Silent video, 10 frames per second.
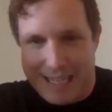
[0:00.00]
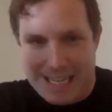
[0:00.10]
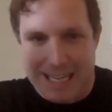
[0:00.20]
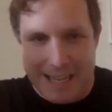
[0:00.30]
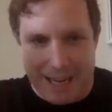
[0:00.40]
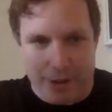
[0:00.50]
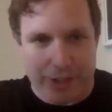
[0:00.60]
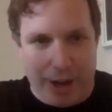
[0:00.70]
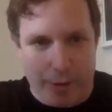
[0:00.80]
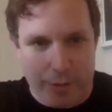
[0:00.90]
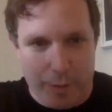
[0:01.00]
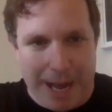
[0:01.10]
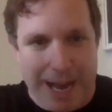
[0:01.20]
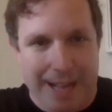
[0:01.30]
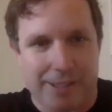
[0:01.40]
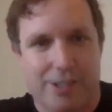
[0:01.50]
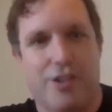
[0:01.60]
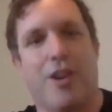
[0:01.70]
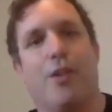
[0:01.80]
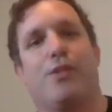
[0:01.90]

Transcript: details out of the past, you know?